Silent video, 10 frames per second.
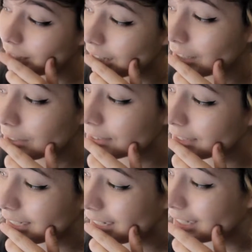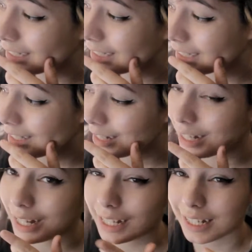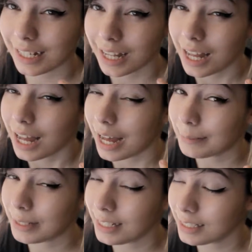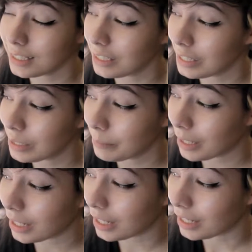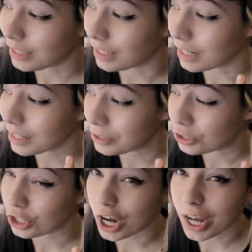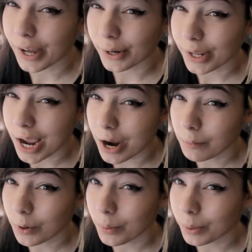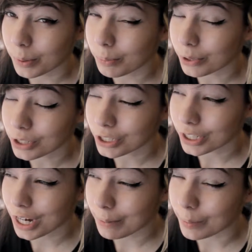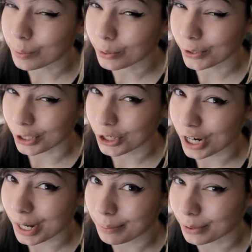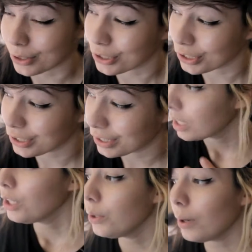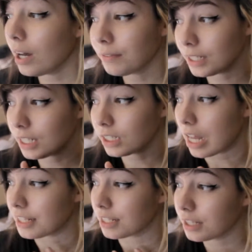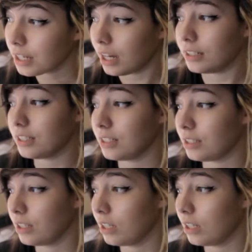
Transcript: Agree. I may seem not as shy on camera, but in person I'm a pretty shy person. You often get lost in thoughts